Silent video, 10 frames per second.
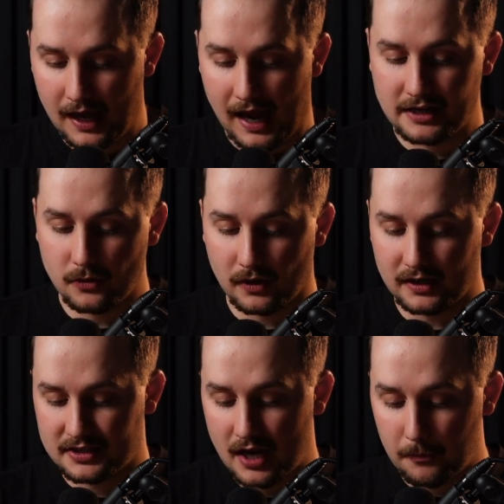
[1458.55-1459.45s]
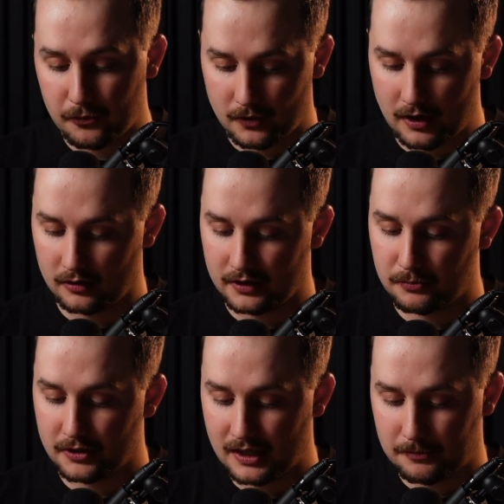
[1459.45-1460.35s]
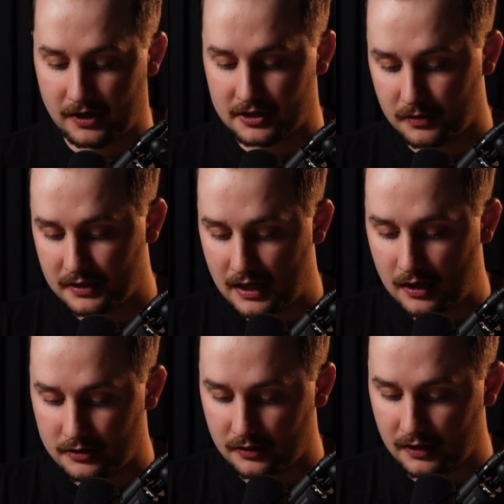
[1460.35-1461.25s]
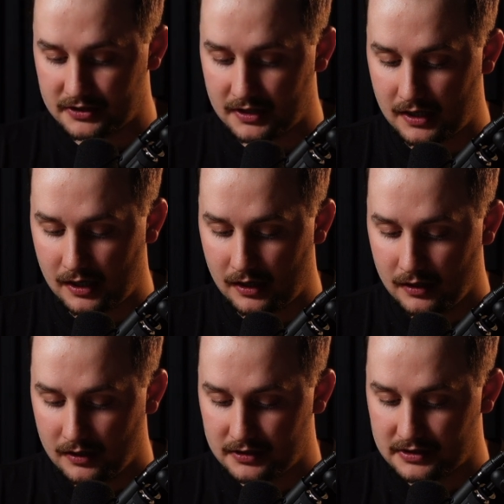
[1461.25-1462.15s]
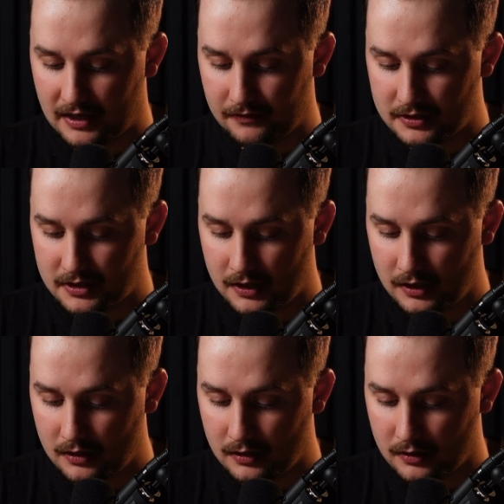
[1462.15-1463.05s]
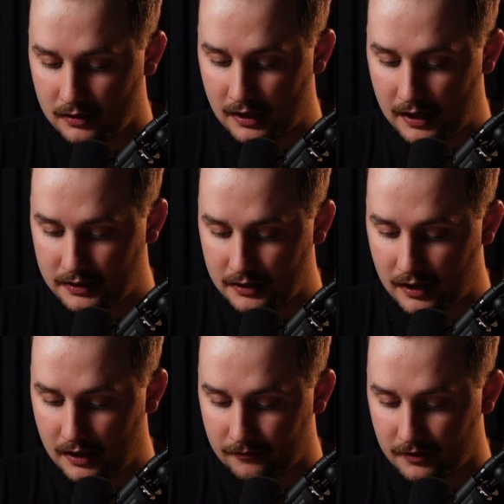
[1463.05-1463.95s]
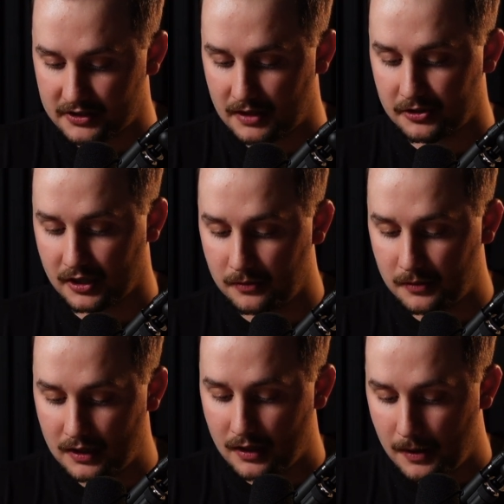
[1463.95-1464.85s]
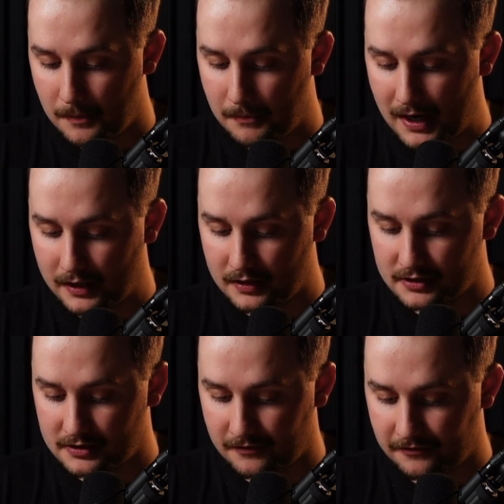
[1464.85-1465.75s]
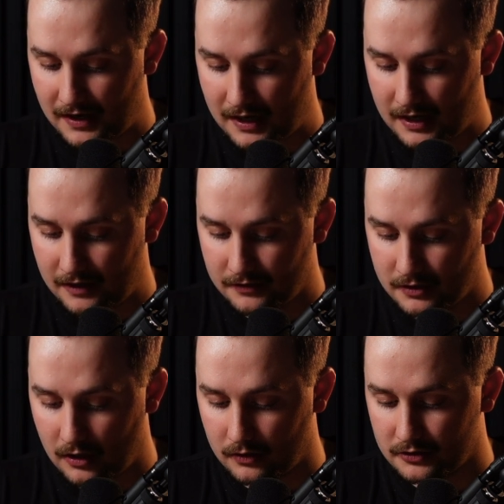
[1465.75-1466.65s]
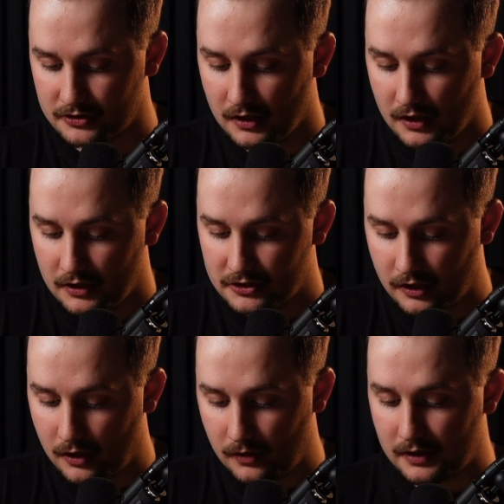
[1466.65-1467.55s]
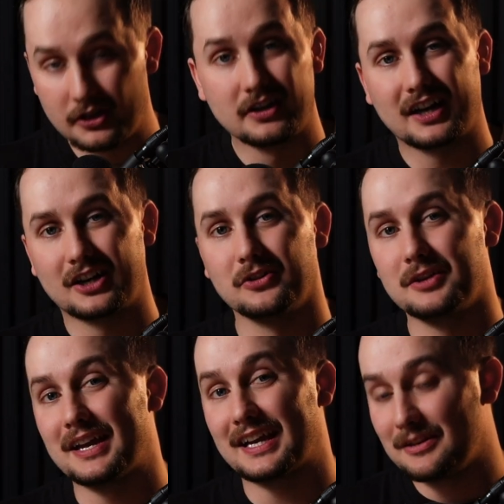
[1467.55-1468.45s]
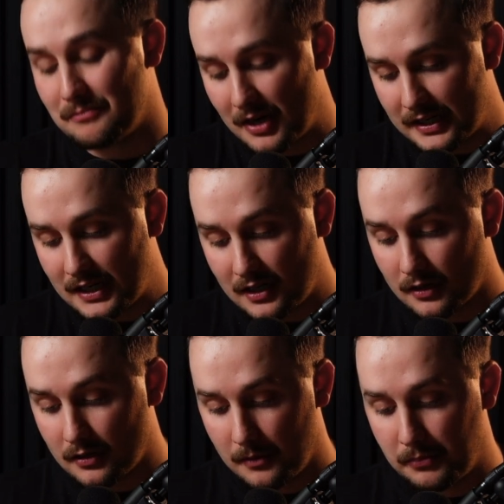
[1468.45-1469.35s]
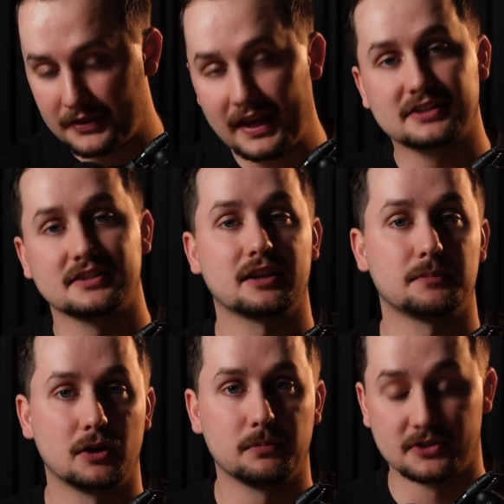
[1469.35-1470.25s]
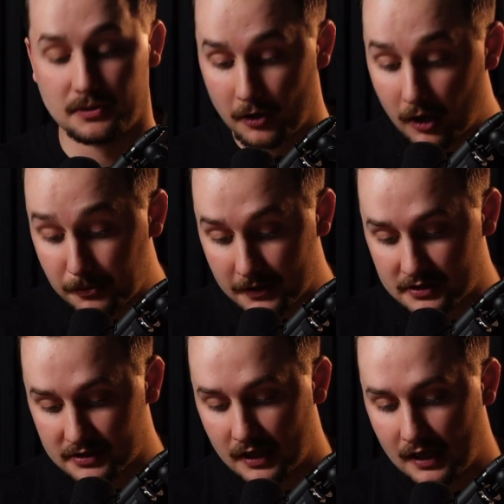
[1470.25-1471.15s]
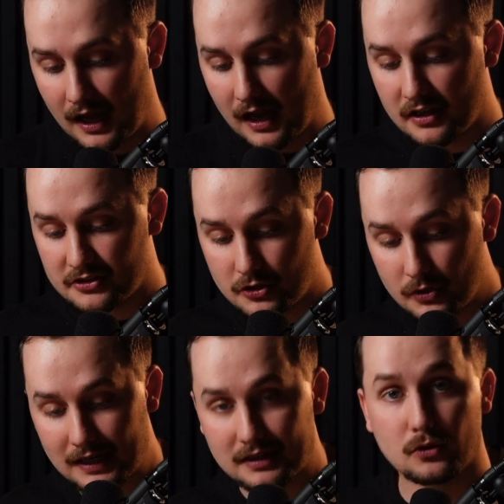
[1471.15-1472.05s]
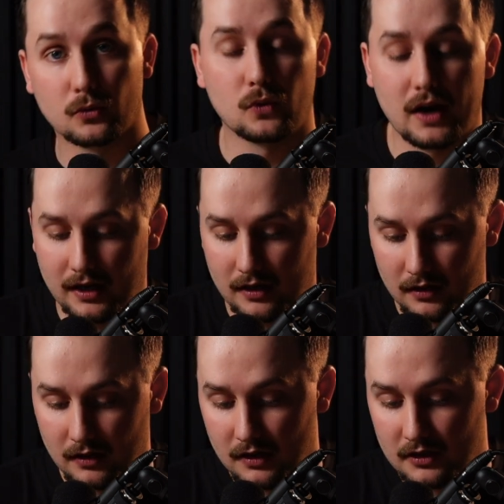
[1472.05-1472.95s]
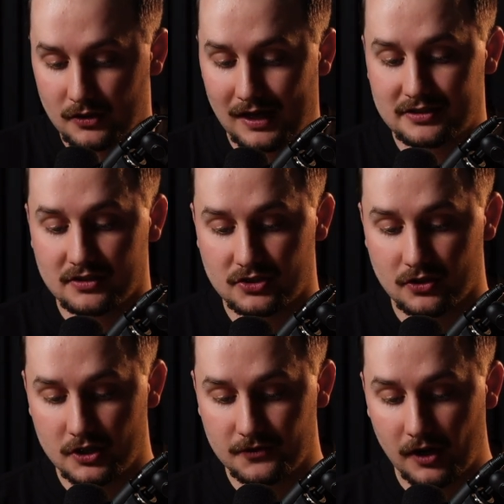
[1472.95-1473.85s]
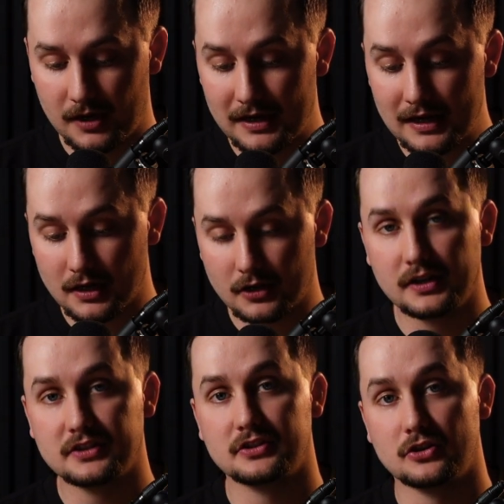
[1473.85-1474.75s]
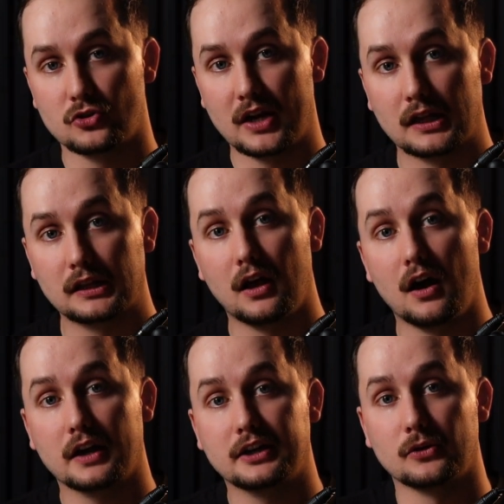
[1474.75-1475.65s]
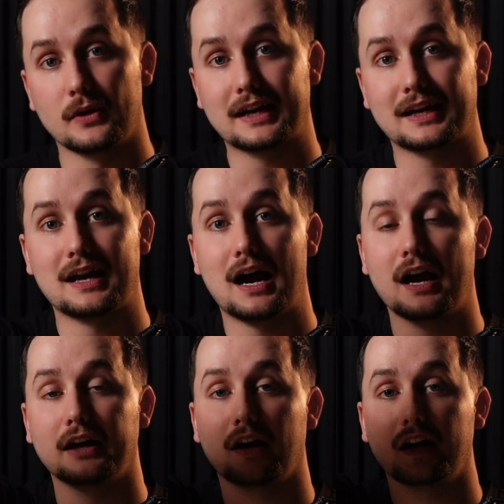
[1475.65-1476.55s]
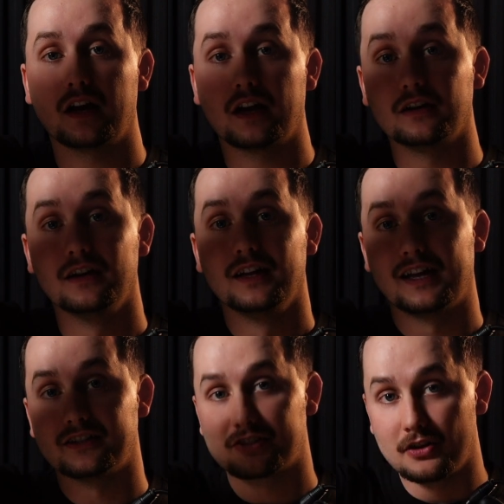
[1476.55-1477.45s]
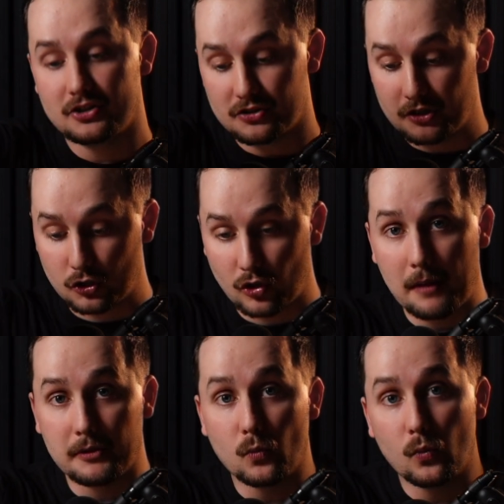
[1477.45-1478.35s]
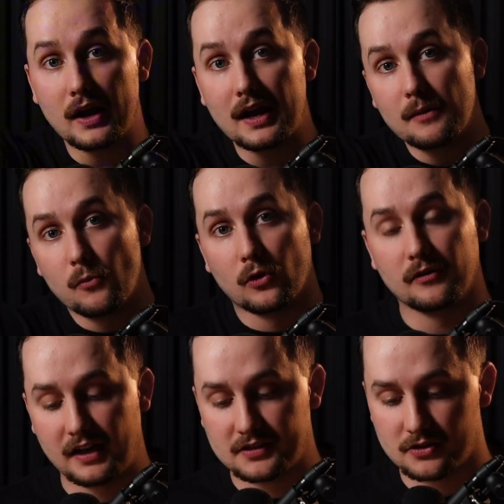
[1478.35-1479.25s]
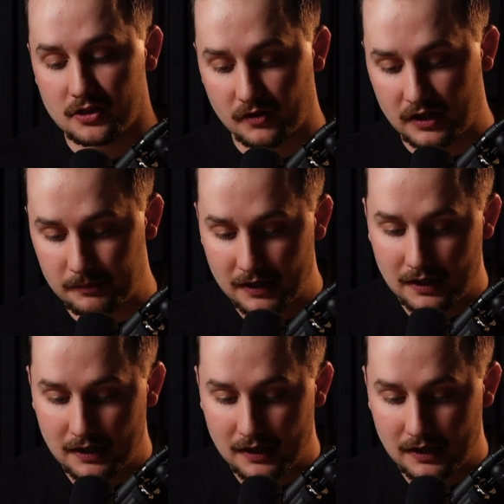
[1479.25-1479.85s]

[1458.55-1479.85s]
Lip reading: And you want to temporarily bring that price point down to, let's say, $17.99, for example. You're going to be minus $5. So you're not going to really make any money here, but that's not the purpose. The purpose is to get the rank. So as the search volume increases, you're trying to lock your rank in higher in search, so you're grabbing way more of that search volume.